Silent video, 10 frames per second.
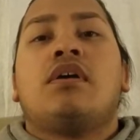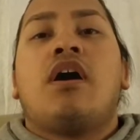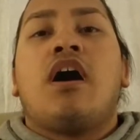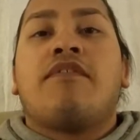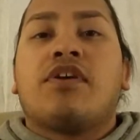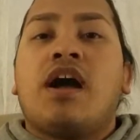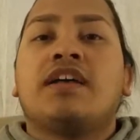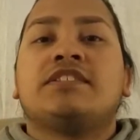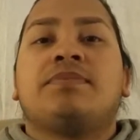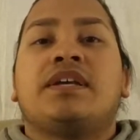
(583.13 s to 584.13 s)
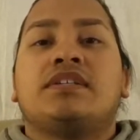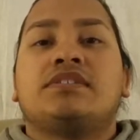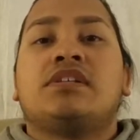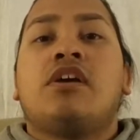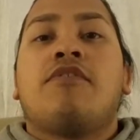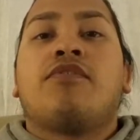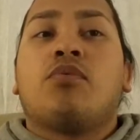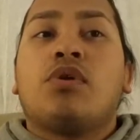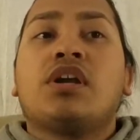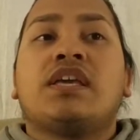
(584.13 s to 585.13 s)
of her husband for
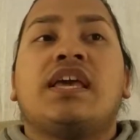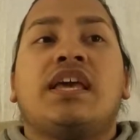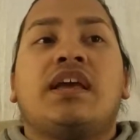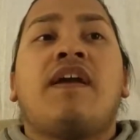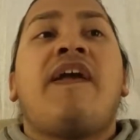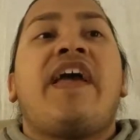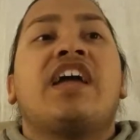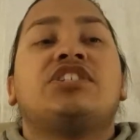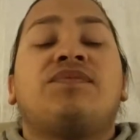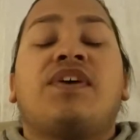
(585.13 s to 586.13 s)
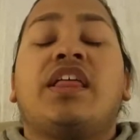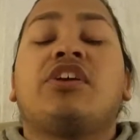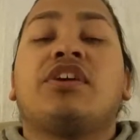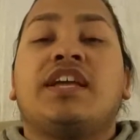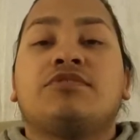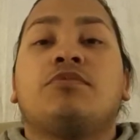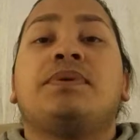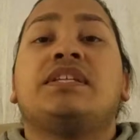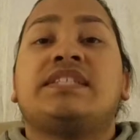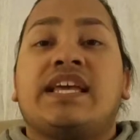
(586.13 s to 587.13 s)
working, and she felt like her kids would
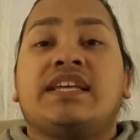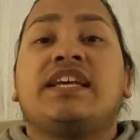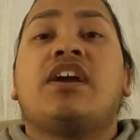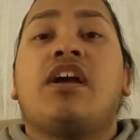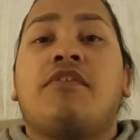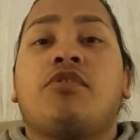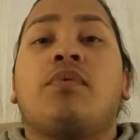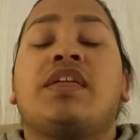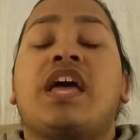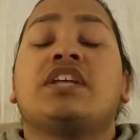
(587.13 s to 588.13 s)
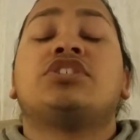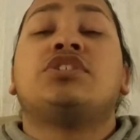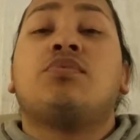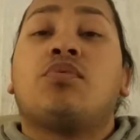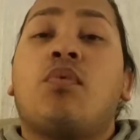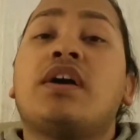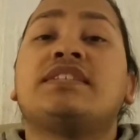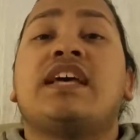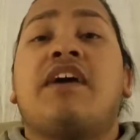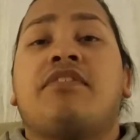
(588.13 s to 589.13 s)
be taken care of the way that she would want
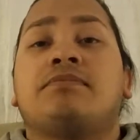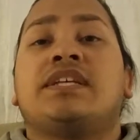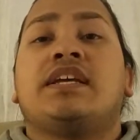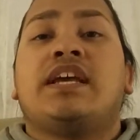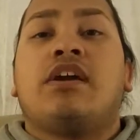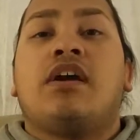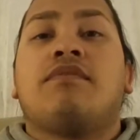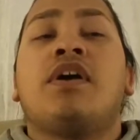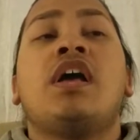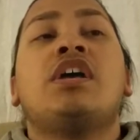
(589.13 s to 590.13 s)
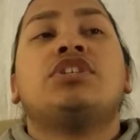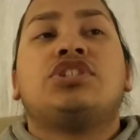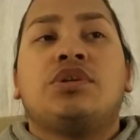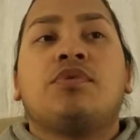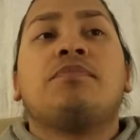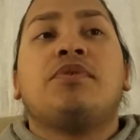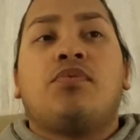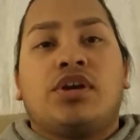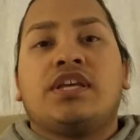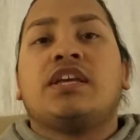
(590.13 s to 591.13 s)
to have them taken care of, she would be
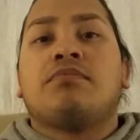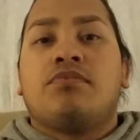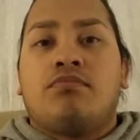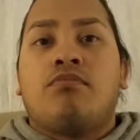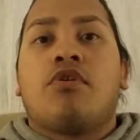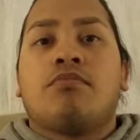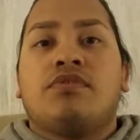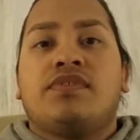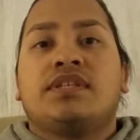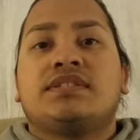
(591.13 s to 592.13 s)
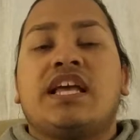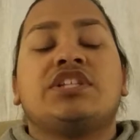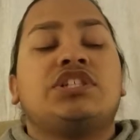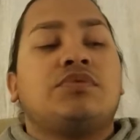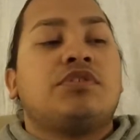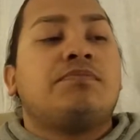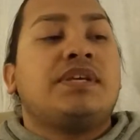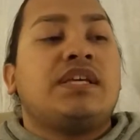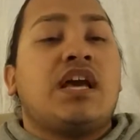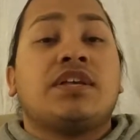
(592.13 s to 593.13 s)
working in more movies. And she would
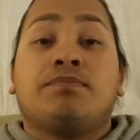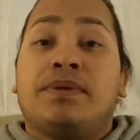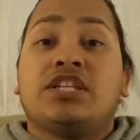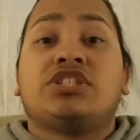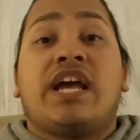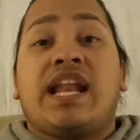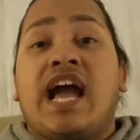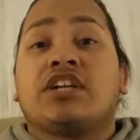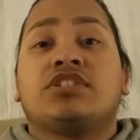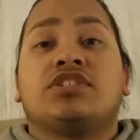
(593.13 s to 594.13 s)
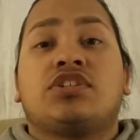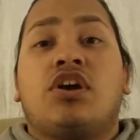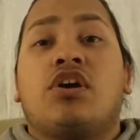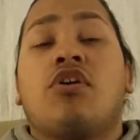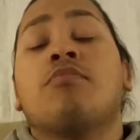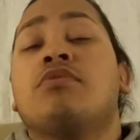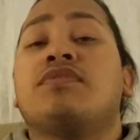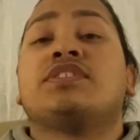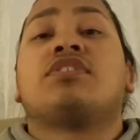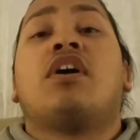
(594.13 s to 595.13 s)
be a big, giant action star or
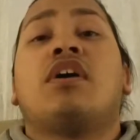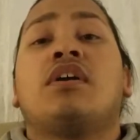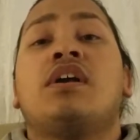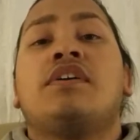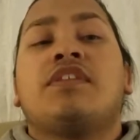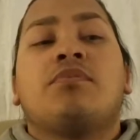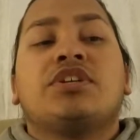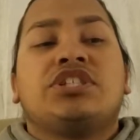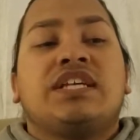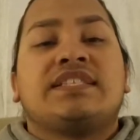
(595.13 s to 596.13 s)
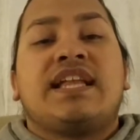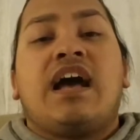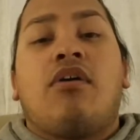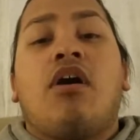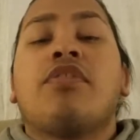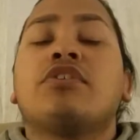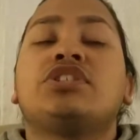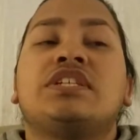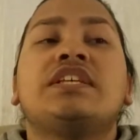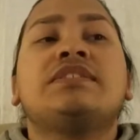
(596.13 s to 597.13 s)
movie star than what she is now. Although
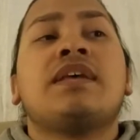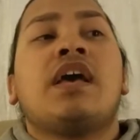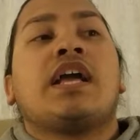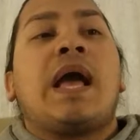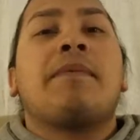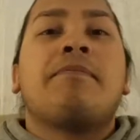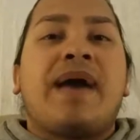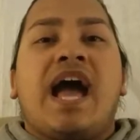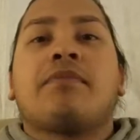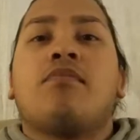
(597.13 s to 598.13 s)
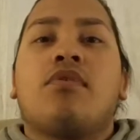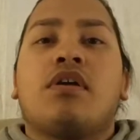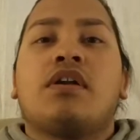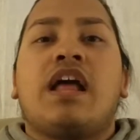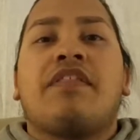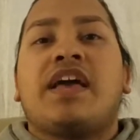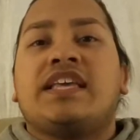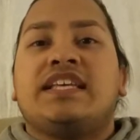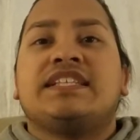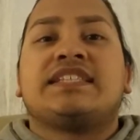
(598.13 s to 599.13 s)
she is coming back more now that
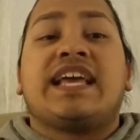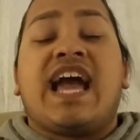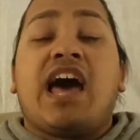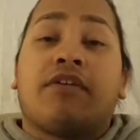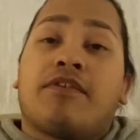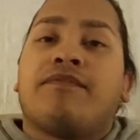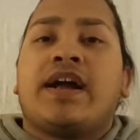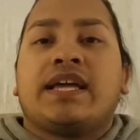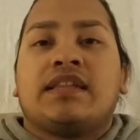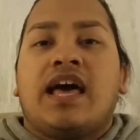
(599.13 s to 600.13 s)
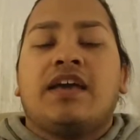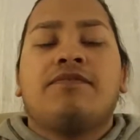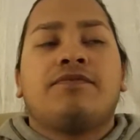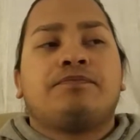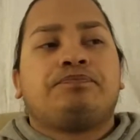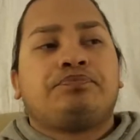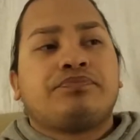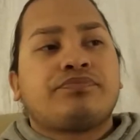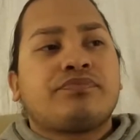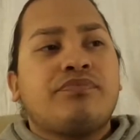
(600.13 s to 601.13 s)
he's, like, out of her fucking life.
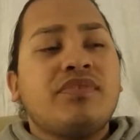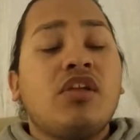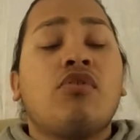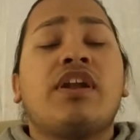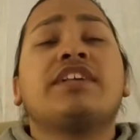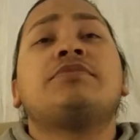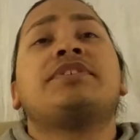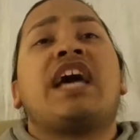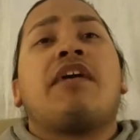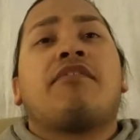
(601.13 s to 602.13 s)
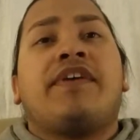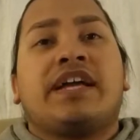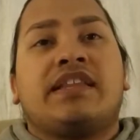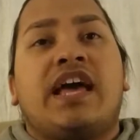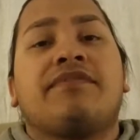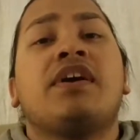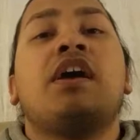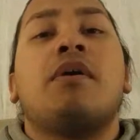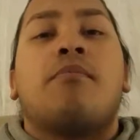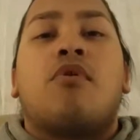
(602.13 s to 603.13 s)
Or not so much out of her fucking life,
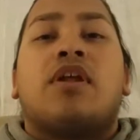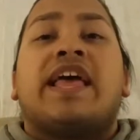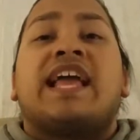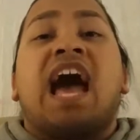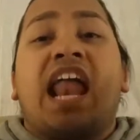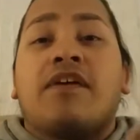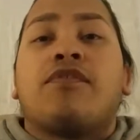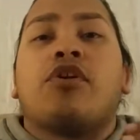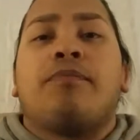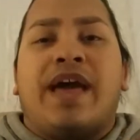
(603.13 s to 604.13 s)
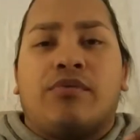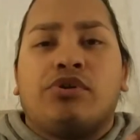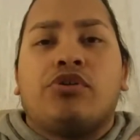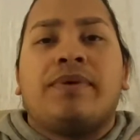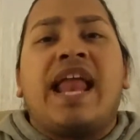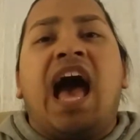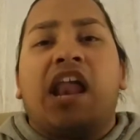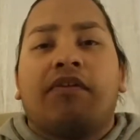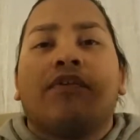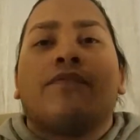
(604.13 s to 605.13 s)
more like out of her bedroom and
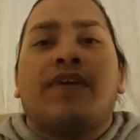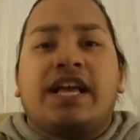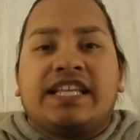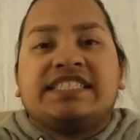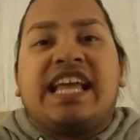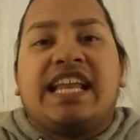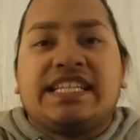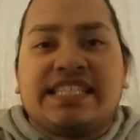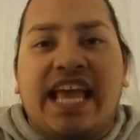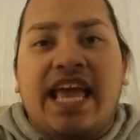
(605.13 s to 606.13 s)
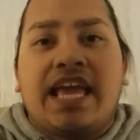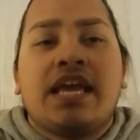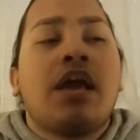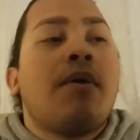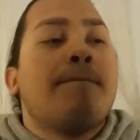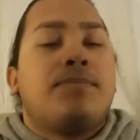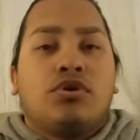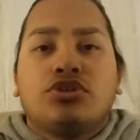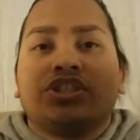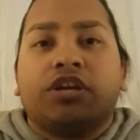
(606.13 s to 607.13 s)
out of her fucking day-to-day
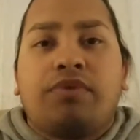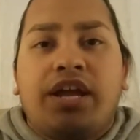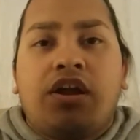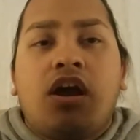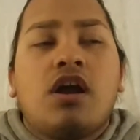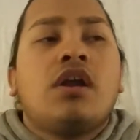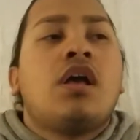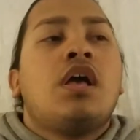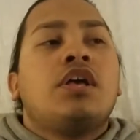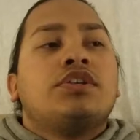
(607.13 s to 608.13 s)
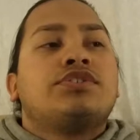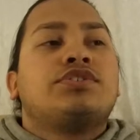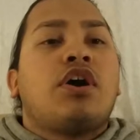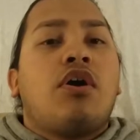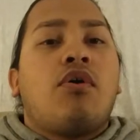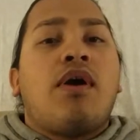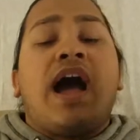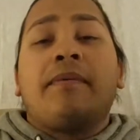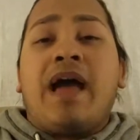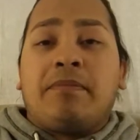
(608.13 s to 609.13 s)
bullshit radar. So
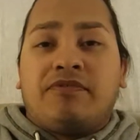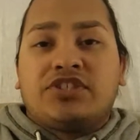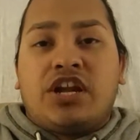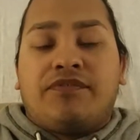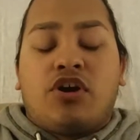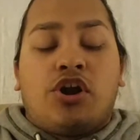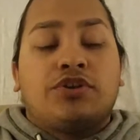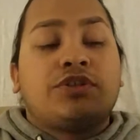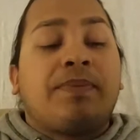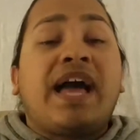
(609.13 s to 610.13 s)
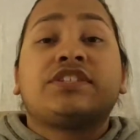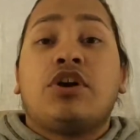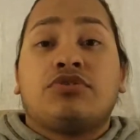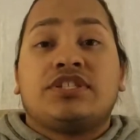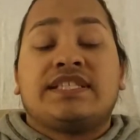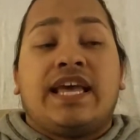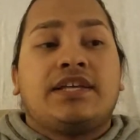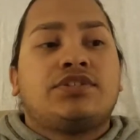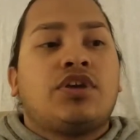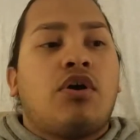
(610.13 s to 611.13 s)
I'm happy for Jennifer Garner. So back to Oceans
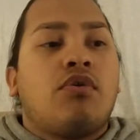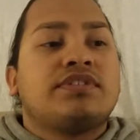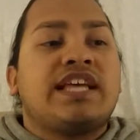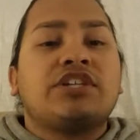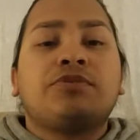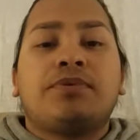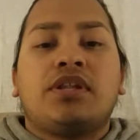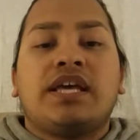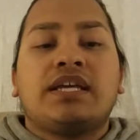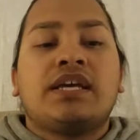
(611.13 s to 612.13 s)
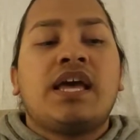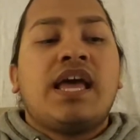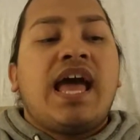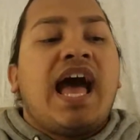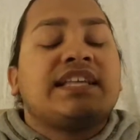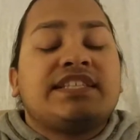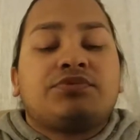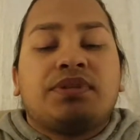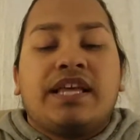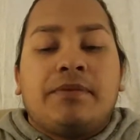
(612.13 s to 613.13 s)
8. So Sandra Bullock has this
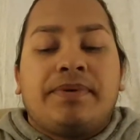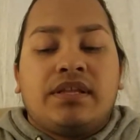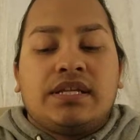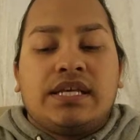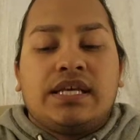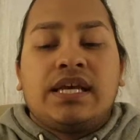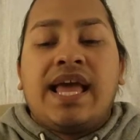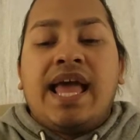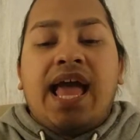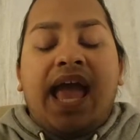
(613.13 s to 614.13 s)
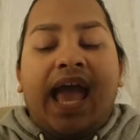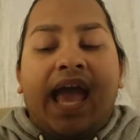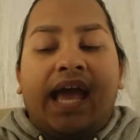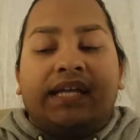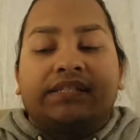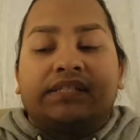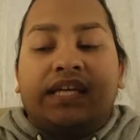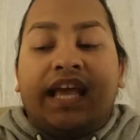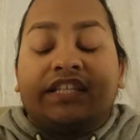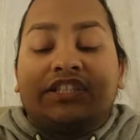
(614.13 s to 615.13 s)
relatability, and
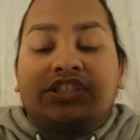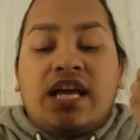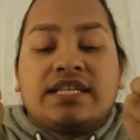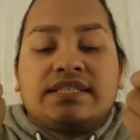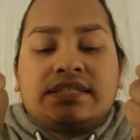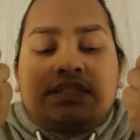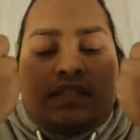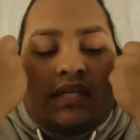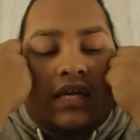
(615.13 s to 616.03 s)
it's just